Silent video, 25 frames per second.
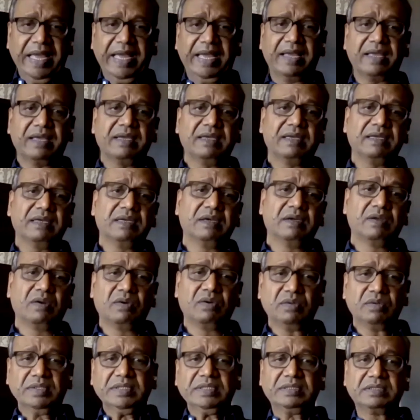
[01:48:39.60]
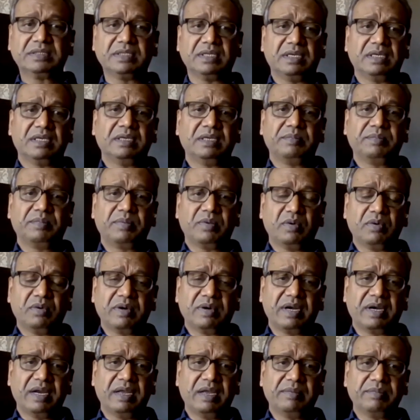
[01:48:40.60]
back grow the children
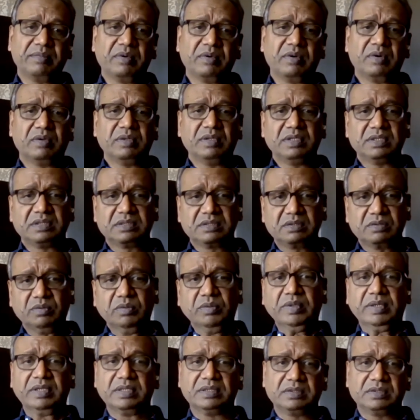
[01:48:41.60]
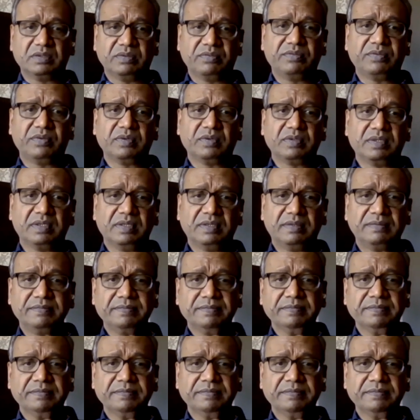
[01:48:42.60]
program grow the school and so forth